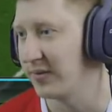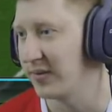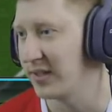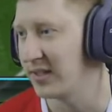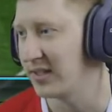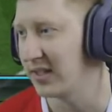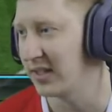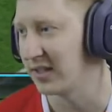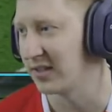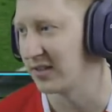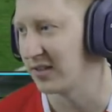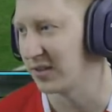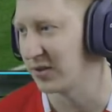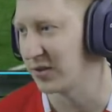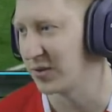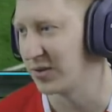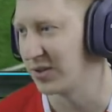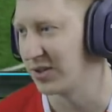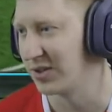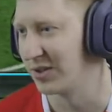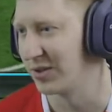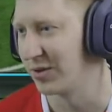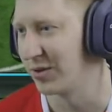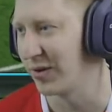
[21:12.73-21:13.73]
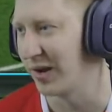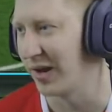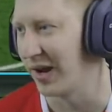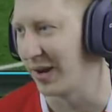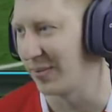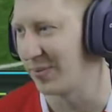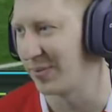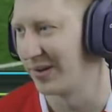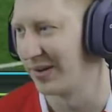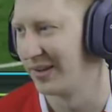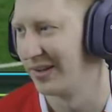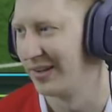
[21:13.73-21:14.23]
His second touch was crap.
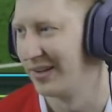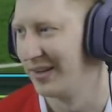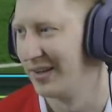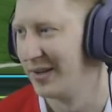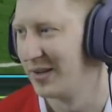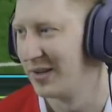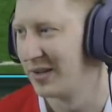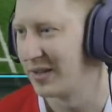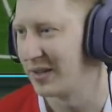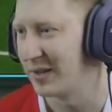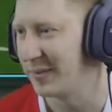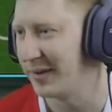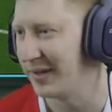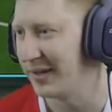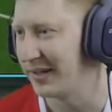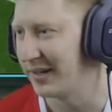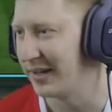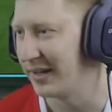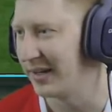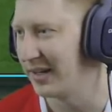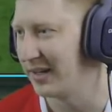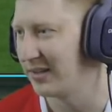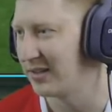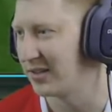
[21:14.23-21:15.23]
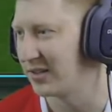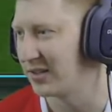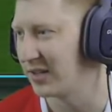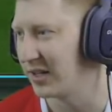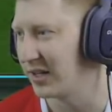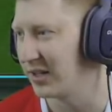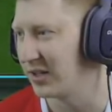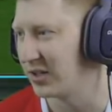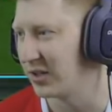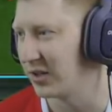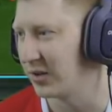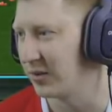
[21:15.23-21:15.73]
Lemina into
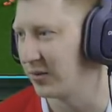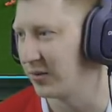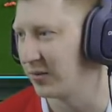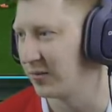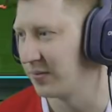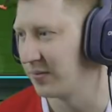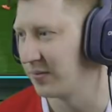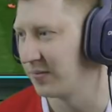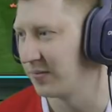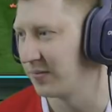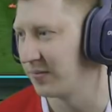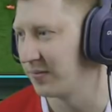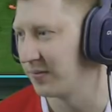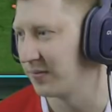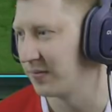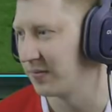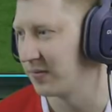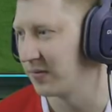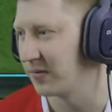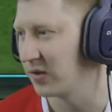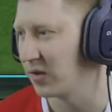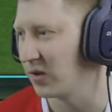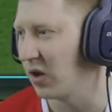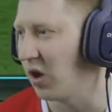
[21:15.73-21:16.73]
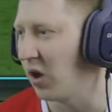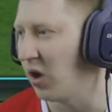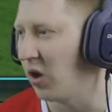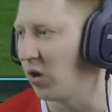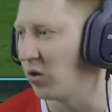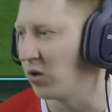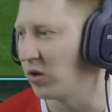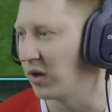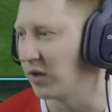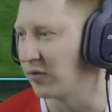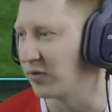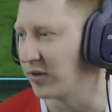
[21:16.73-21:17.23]
Jeju. Oh,
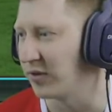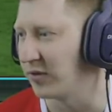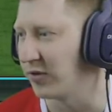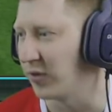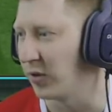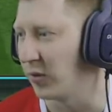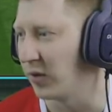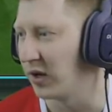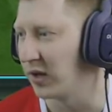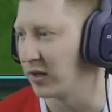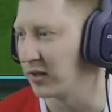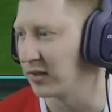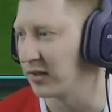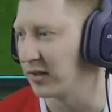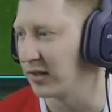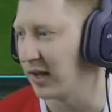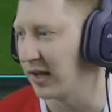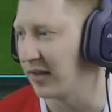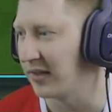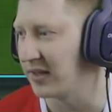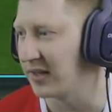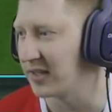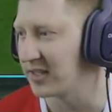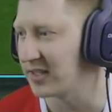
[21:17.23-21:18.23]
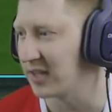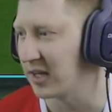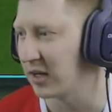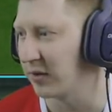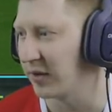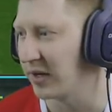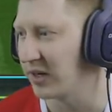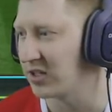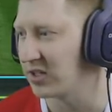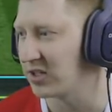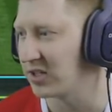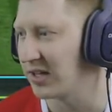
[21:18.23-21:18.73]
lovely footwork. And the
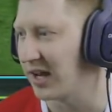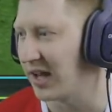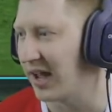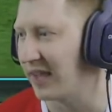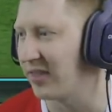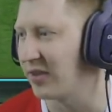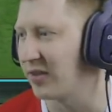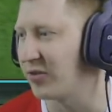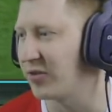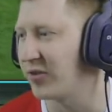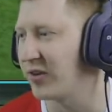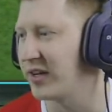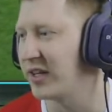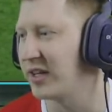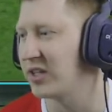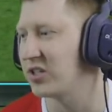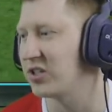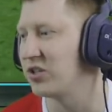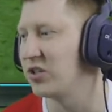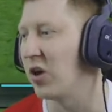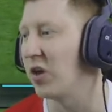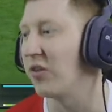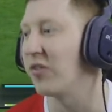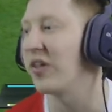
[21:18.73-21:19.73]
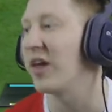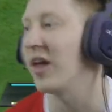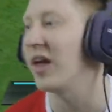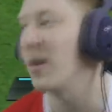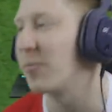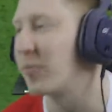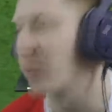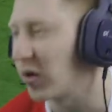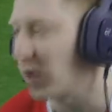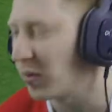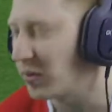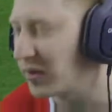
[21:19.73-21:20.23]
acceleration and the finish. Not there,
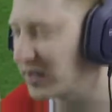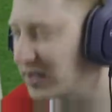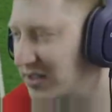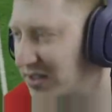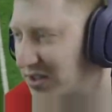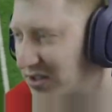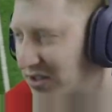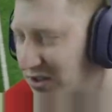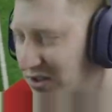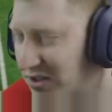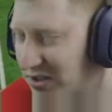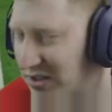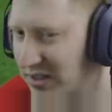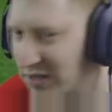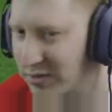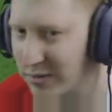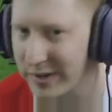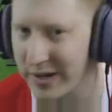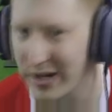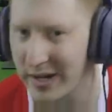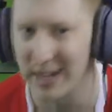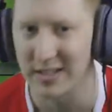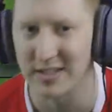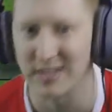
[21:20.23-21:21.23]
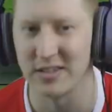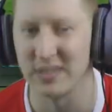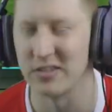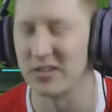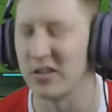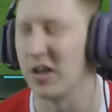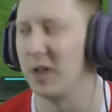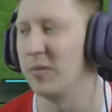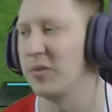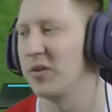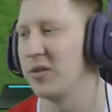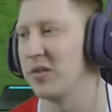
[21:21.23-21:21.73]
Promes. Just didn't react in
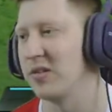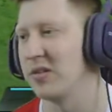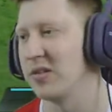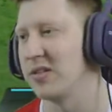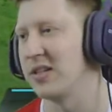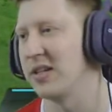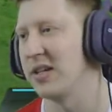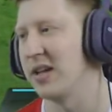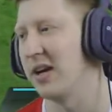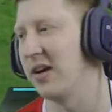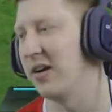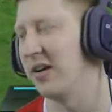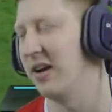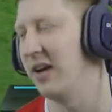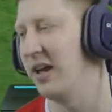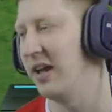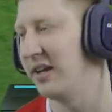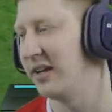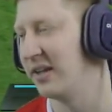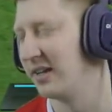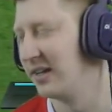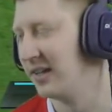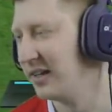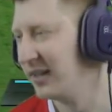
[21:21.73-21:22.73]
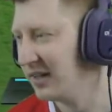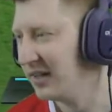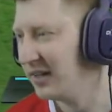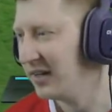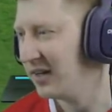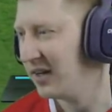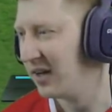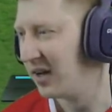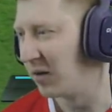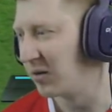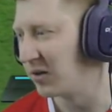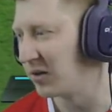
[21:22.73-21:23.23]
time. Couldn't stick out a leg.
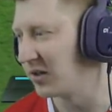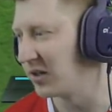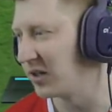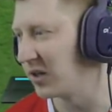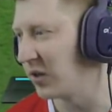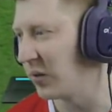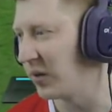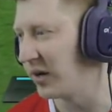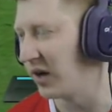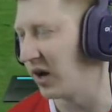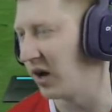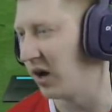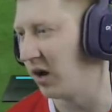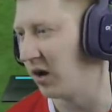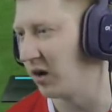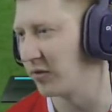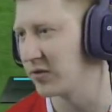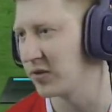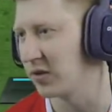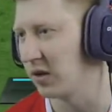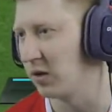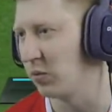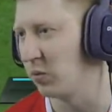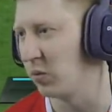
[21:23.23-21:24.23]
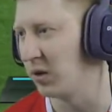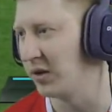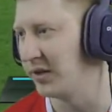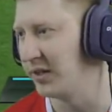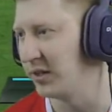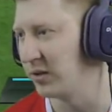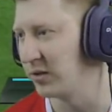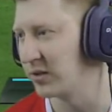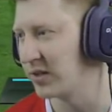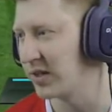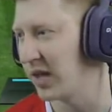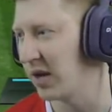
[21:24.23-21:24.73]
I'm going to go in at half-time.
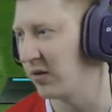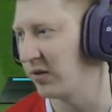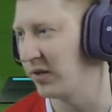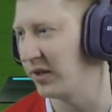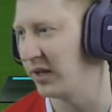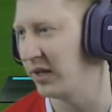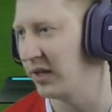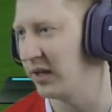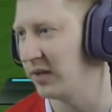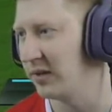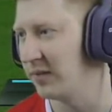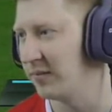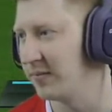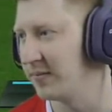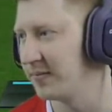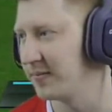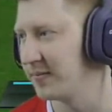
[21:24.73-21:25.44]
1-0 down here.